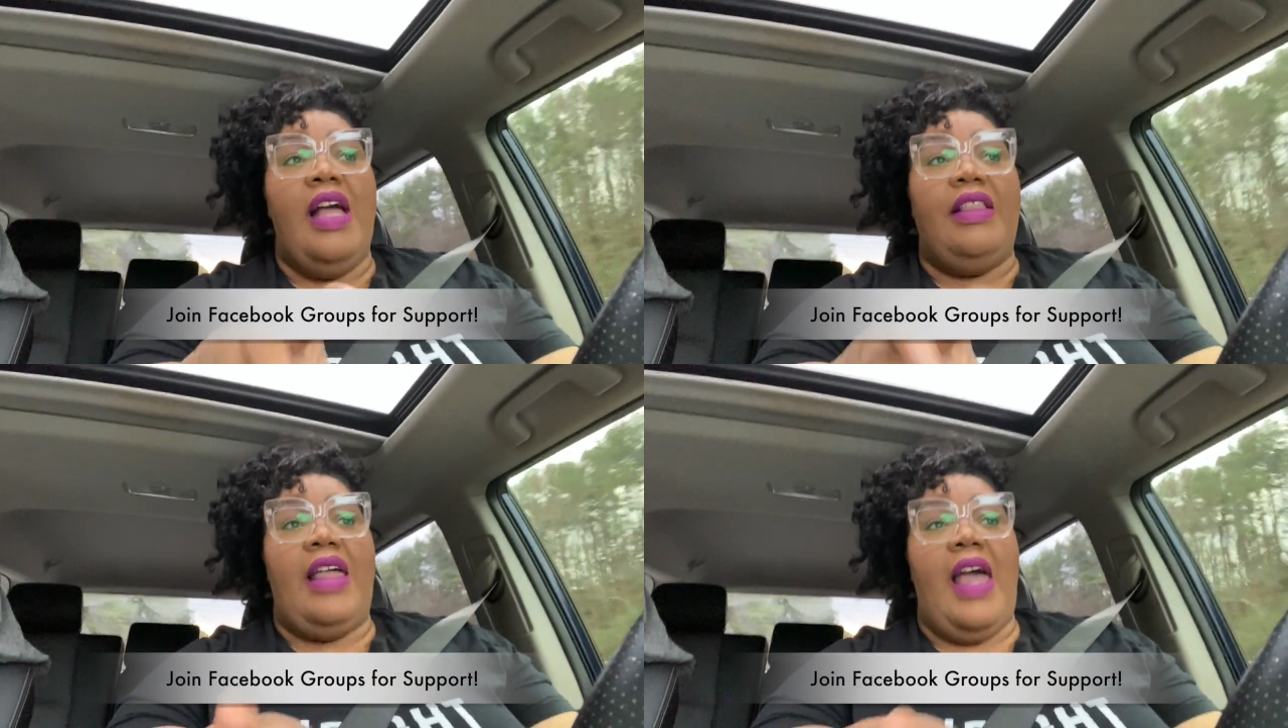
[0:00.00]

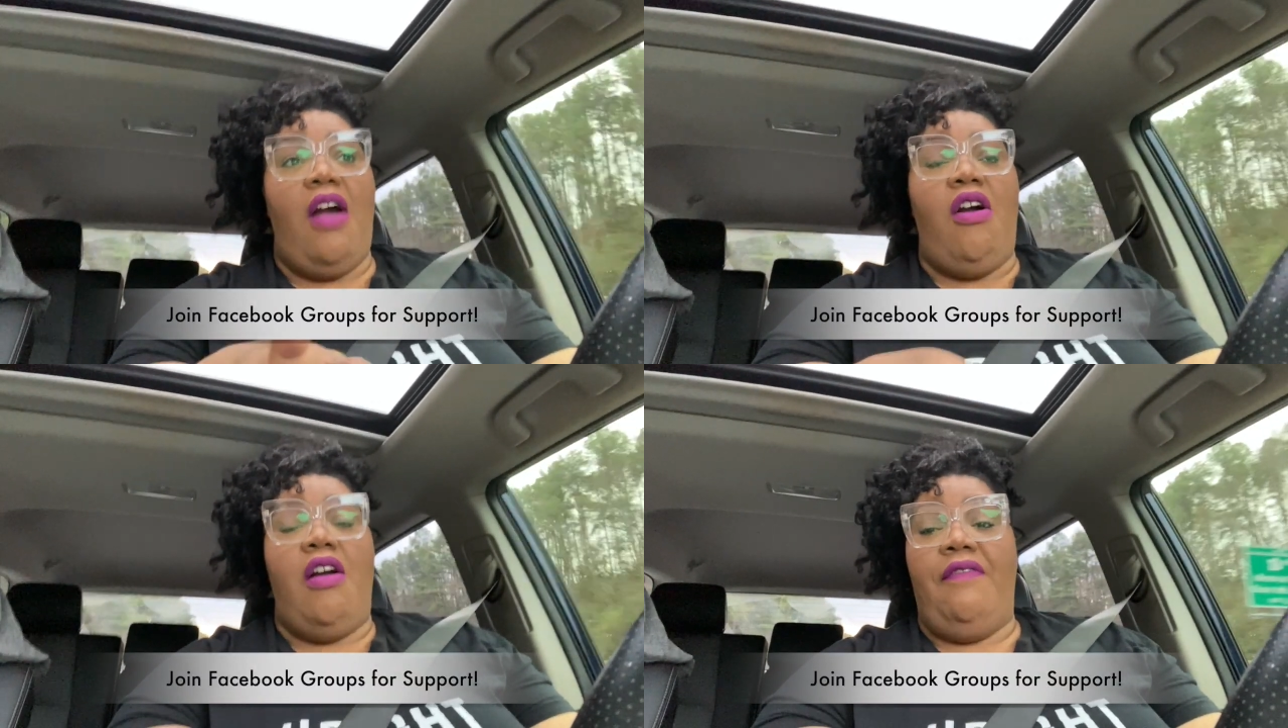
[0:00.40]

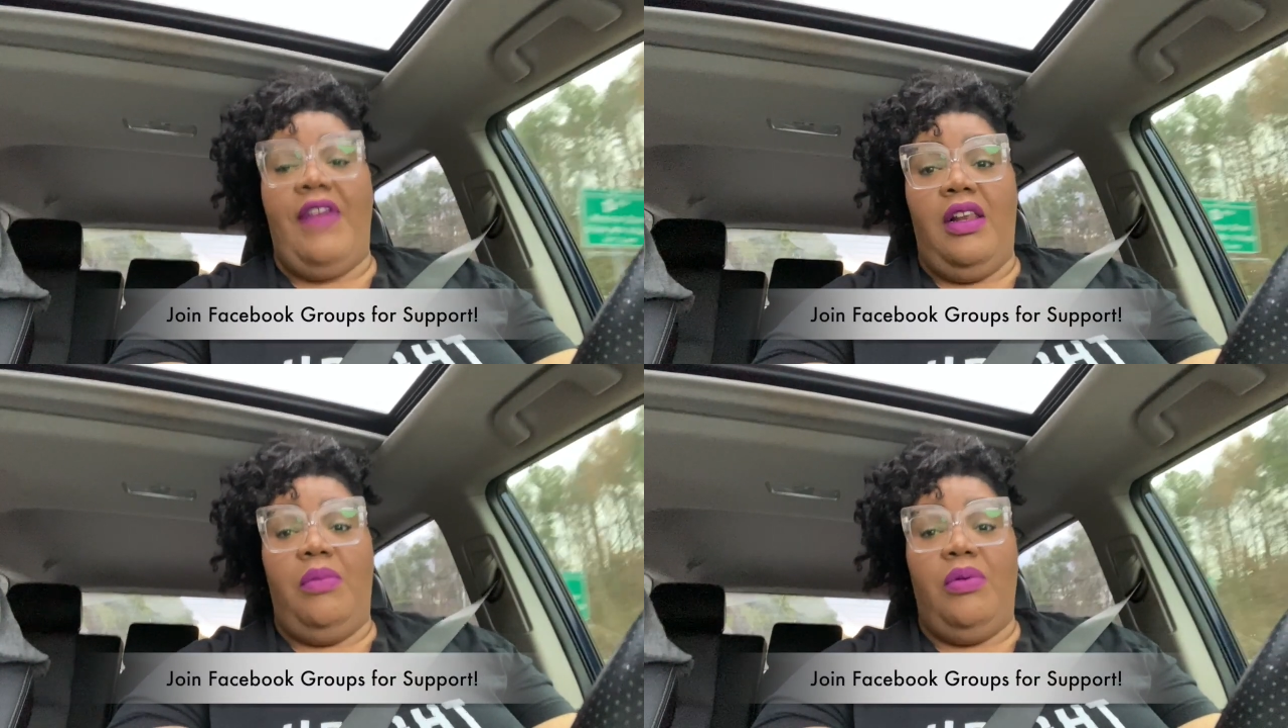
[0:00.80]
that are
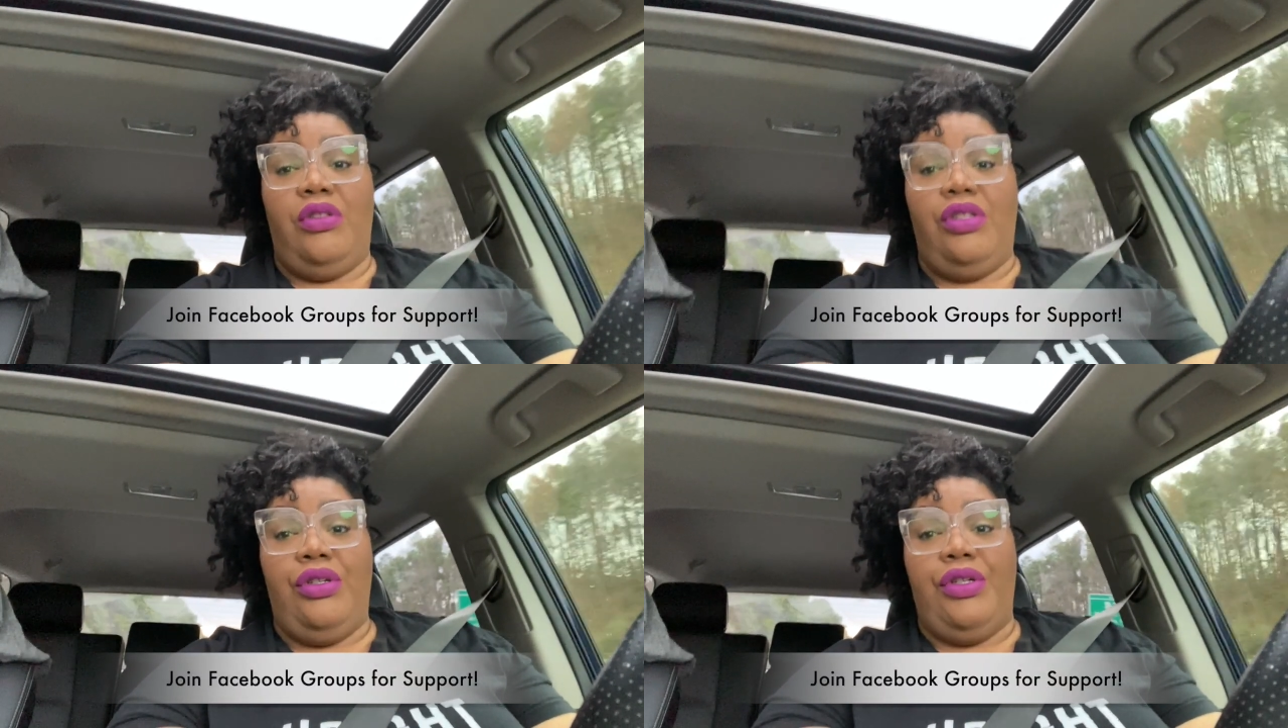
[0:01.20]
available
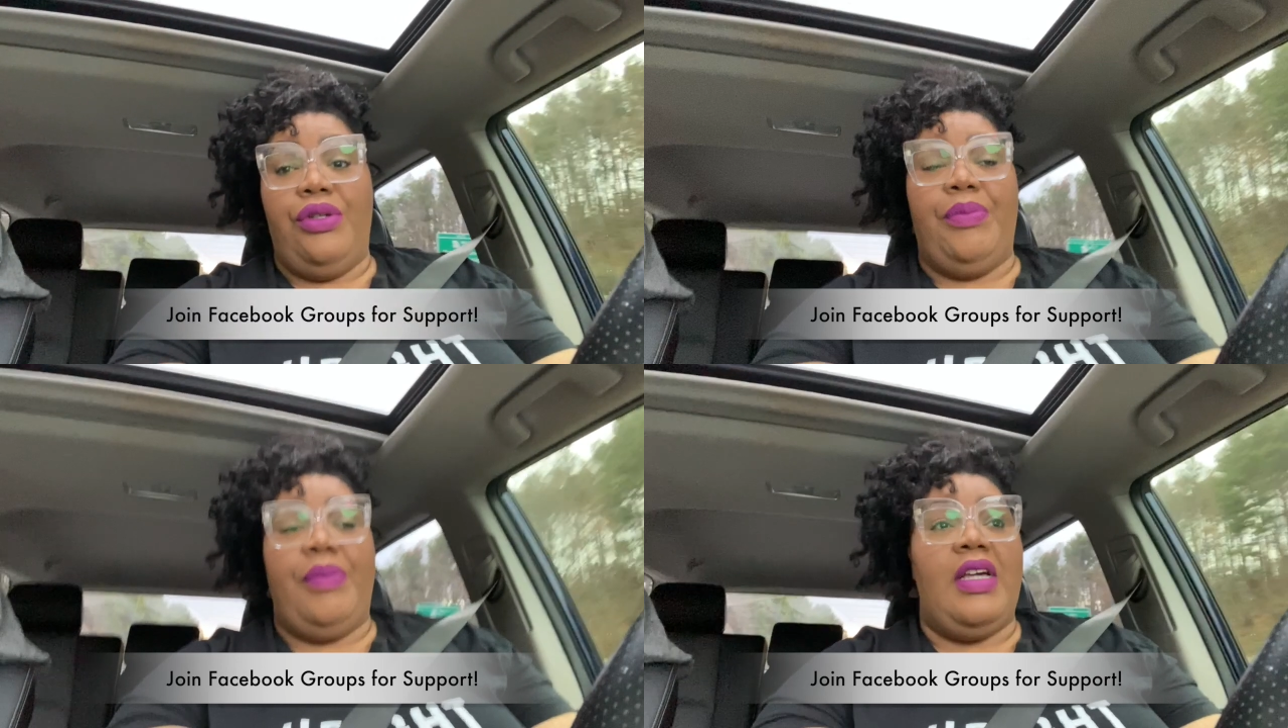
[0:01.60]
to
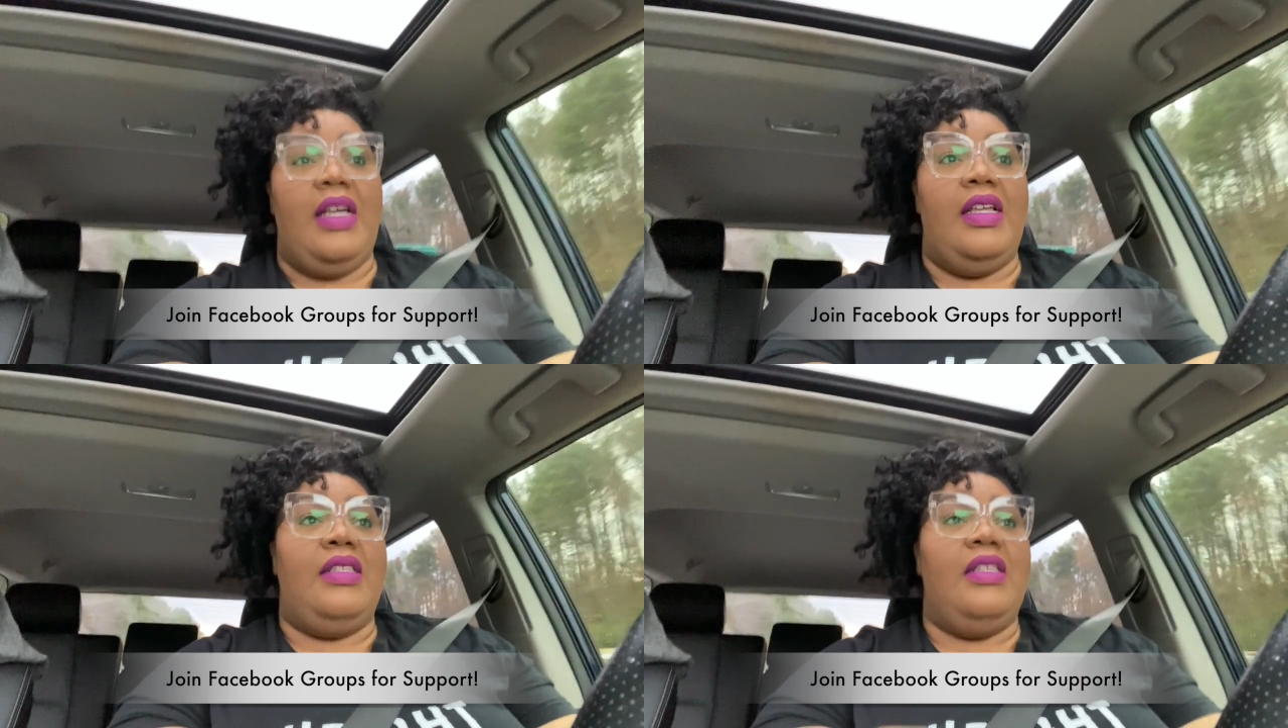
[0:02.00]
you,
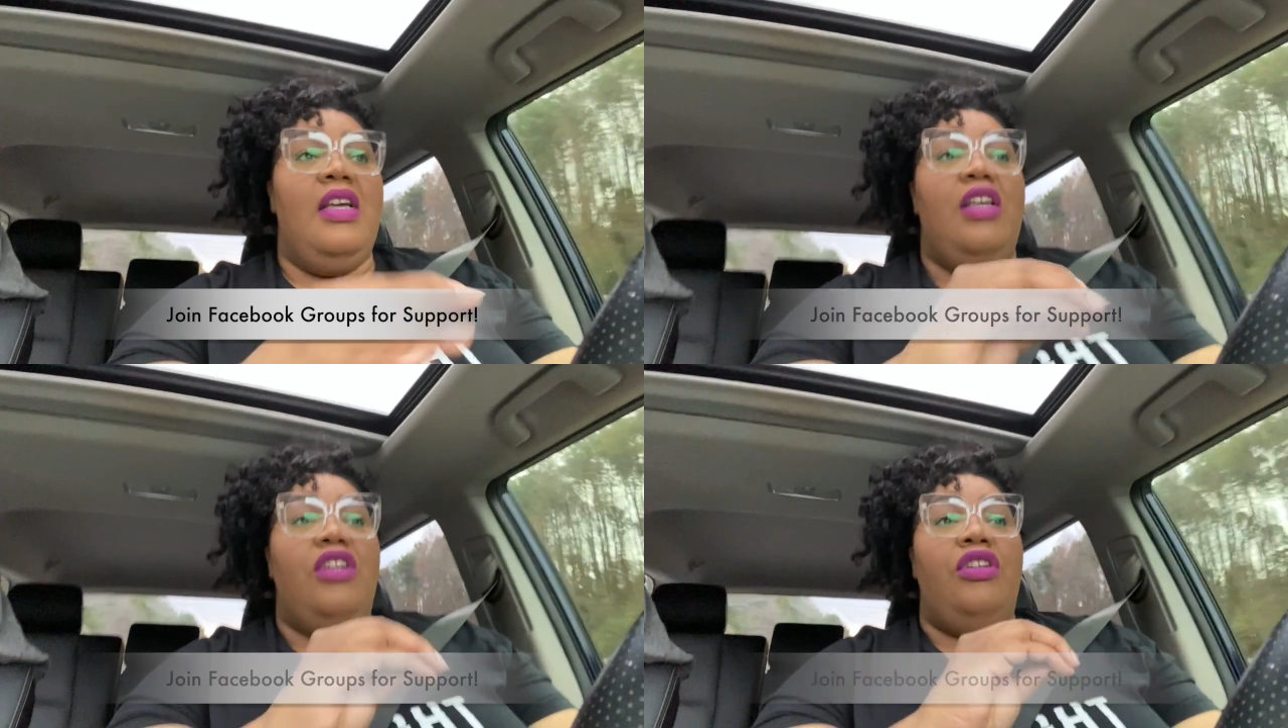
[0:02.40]
because
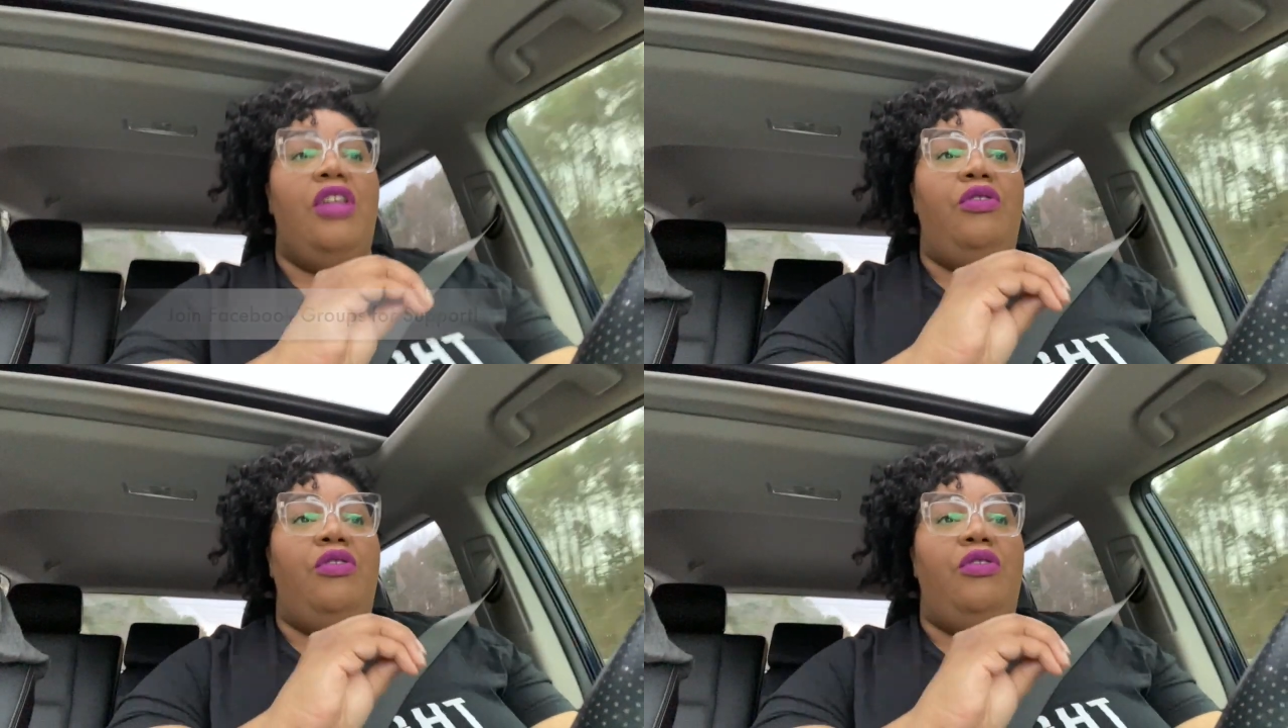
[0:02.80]
you